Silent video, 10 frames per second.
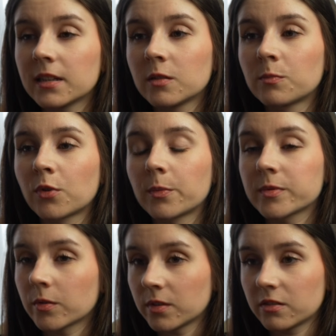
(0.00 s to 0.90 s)
18
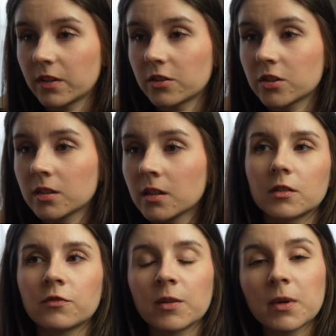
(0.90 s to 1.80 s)
prompts on this version.
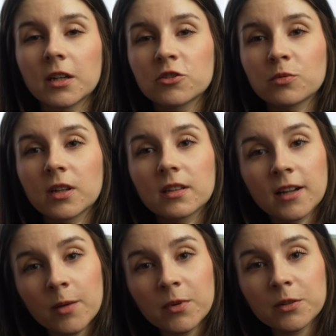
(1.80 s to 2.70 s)
If I managed to get the
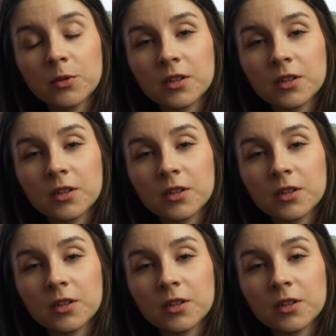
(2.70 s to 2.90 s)
camera